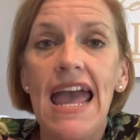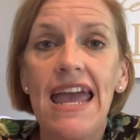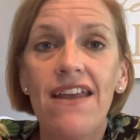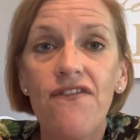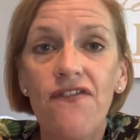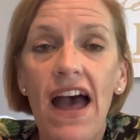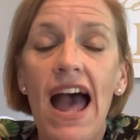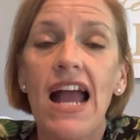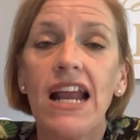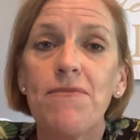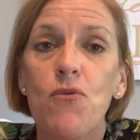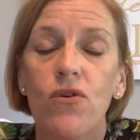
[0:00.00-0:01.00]
In
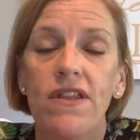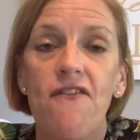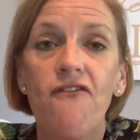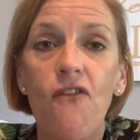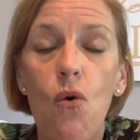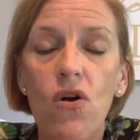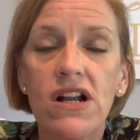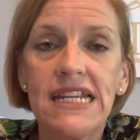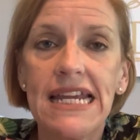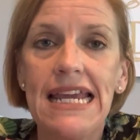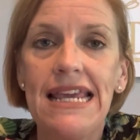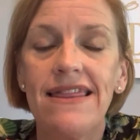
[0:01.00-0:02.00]
fact, more than
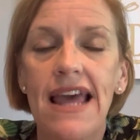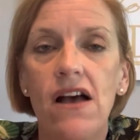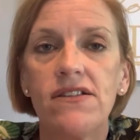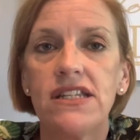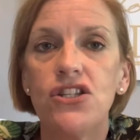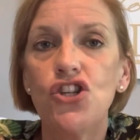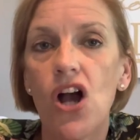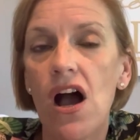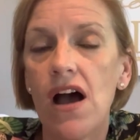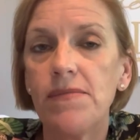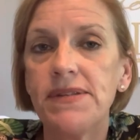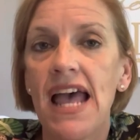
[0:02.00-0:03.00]
14,000
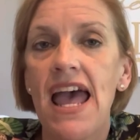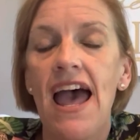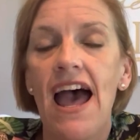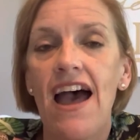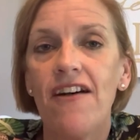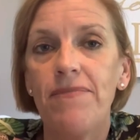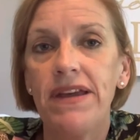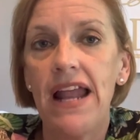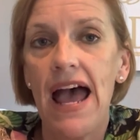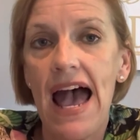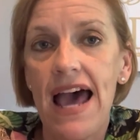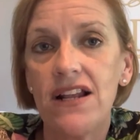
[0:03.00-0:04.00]
jobs have been
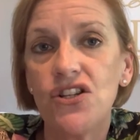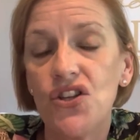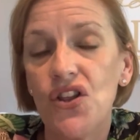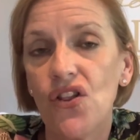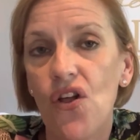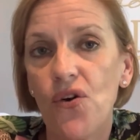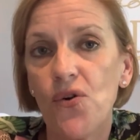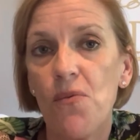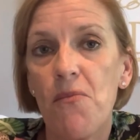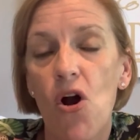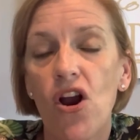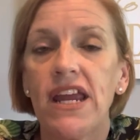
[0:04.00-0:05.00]
added to the local
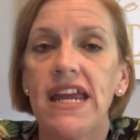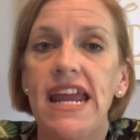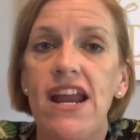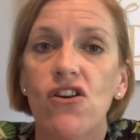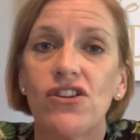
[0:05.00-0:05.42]
market here